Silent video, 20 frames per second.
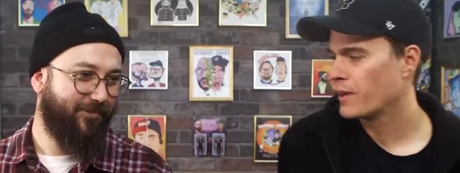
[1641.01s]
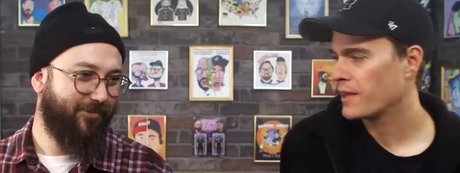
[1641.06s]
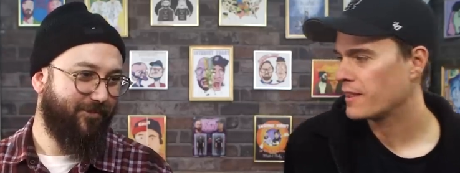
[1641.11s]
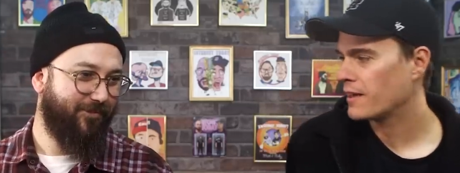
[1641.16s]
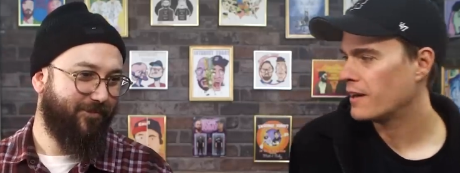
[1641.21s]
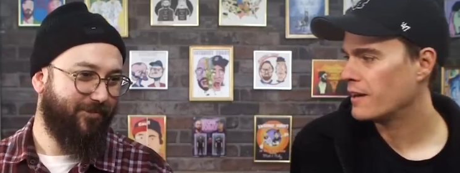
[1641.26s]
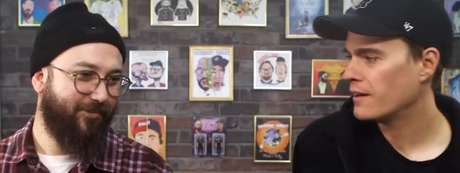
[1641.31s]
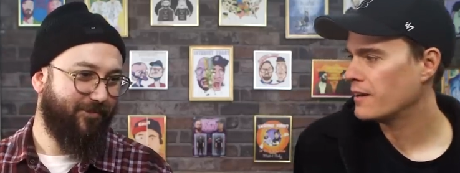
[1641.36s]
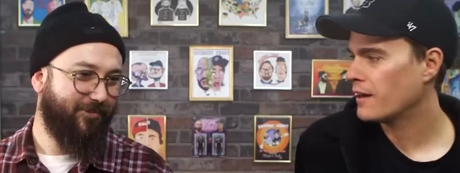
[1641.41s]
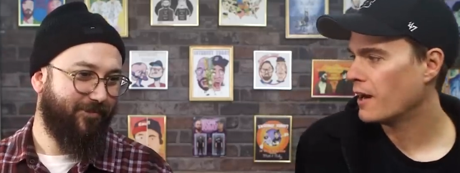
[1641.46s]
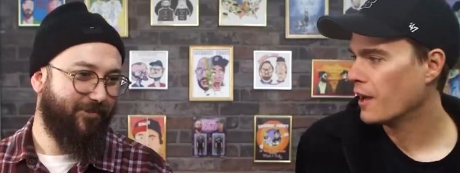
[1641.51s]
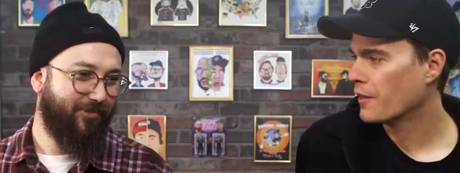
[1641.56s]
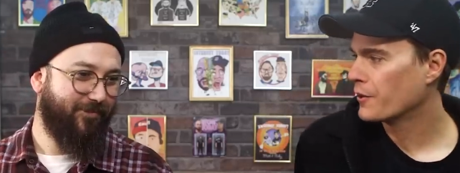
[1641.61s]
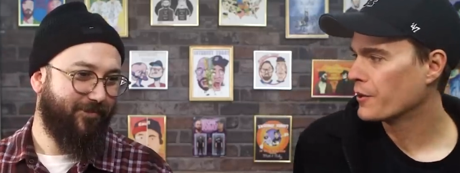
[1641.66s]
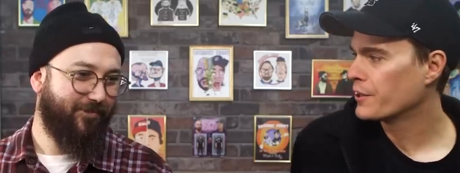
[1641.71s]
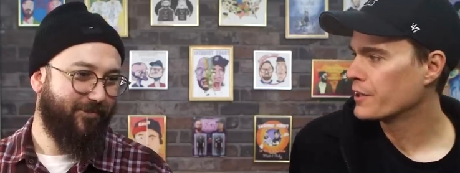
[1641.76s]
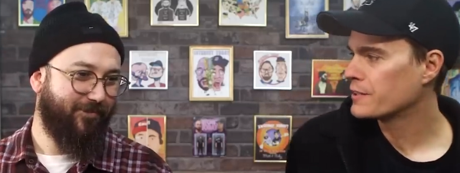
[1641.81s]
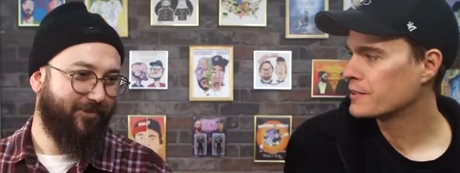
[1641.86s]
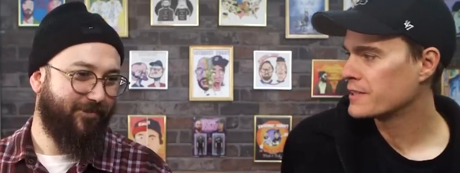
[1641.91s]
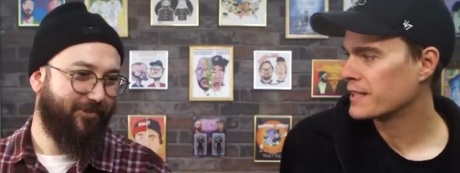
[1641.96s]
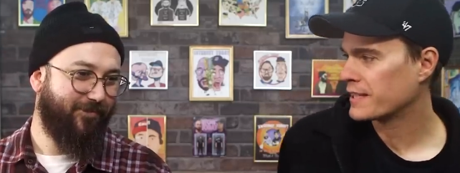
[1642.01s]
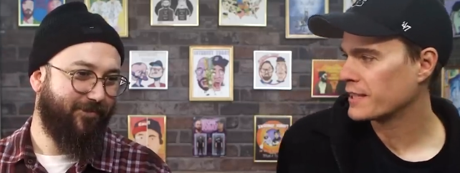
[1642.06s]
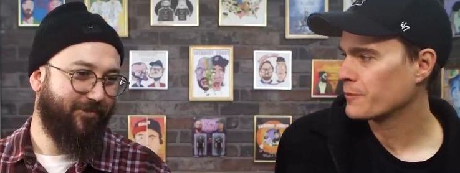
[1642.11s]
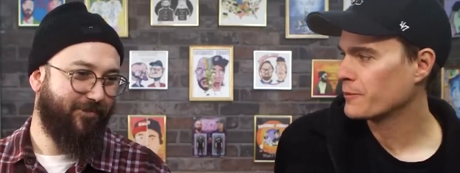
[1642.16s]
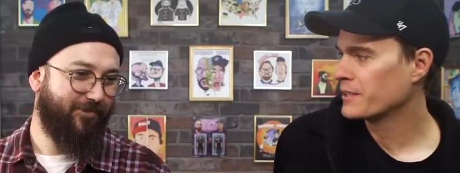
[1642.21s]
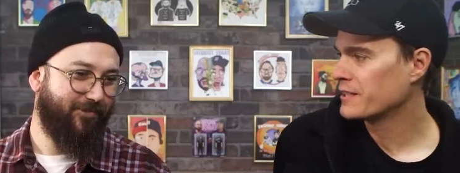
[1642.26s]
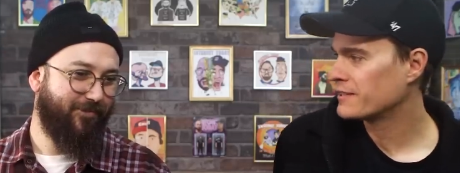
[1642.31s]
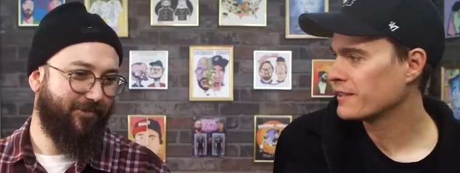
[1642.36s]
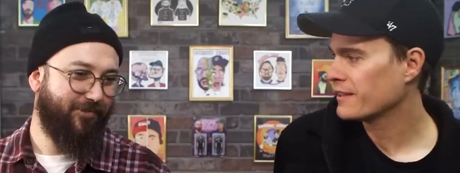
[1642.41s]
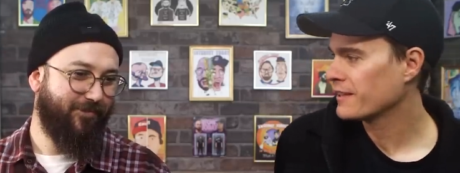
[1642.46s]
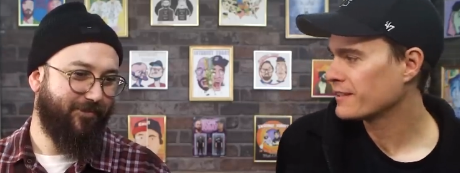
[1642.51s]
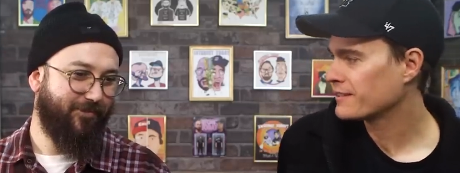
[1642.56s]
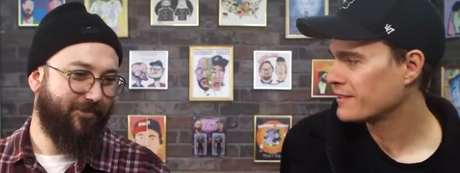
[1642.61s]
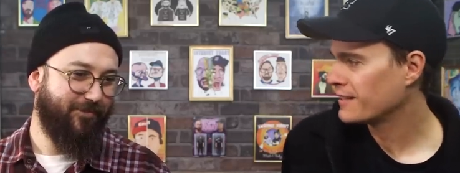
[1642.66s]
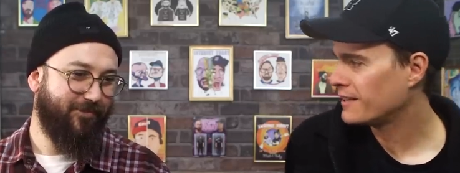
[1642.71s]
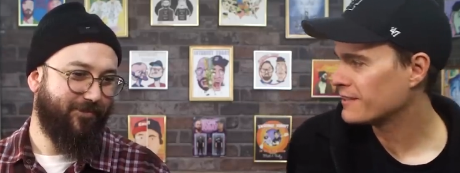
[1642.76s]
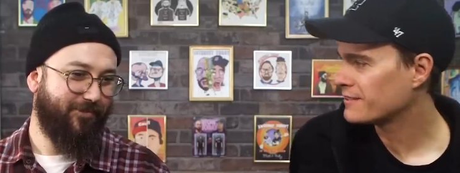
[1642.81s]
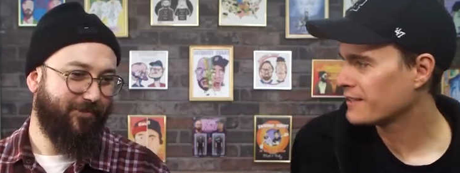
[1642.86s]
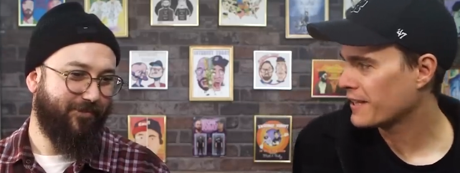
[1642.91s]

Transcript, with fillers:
Speaker 1: with other ticket reselling sites.